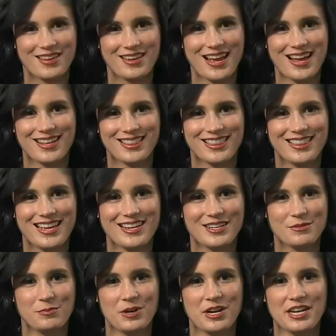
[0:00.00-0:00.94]
Yeah,
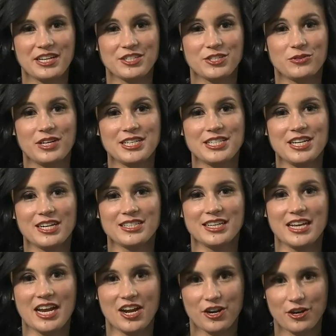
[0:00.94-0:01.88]
thanks, Brittany. So I talked
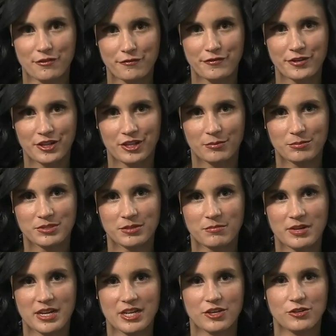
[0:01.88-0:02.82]
to Eric Phillips, a
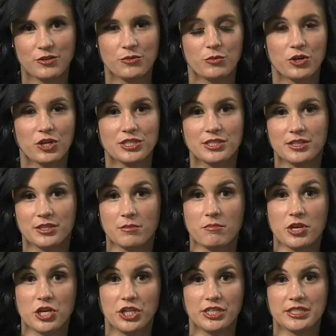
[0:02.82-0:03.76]
man who works at the
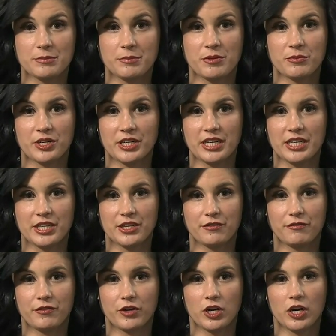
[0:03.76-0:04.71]
mill. He's been working
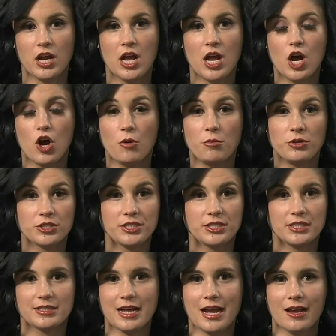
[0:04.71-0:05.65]
there for almost
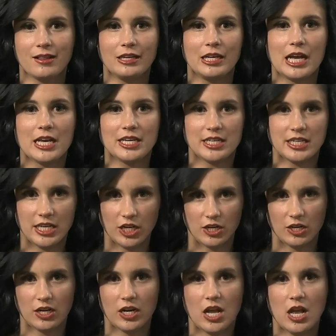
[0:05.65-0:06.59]
exactly a
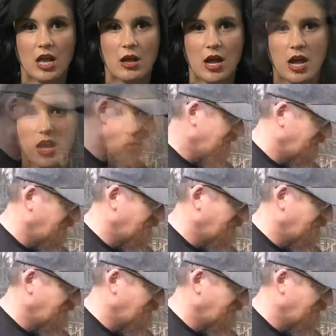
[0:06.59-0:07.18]
year, um,